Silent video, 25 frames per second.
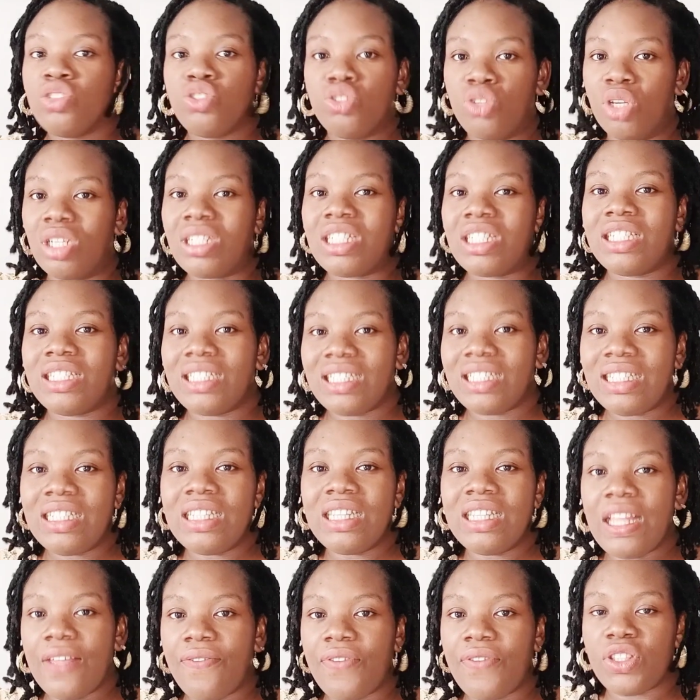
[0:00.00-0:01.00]
just
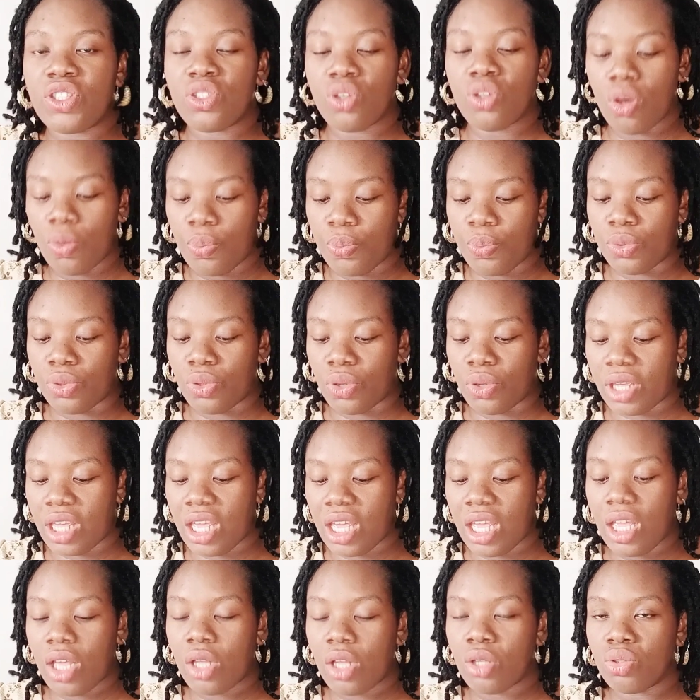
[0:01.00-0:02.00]
leave it open,
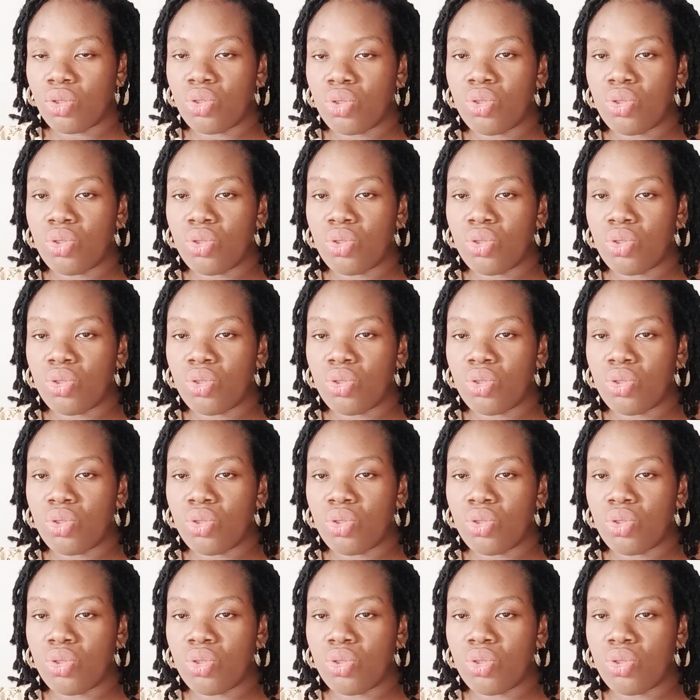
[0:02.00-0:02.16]
okay?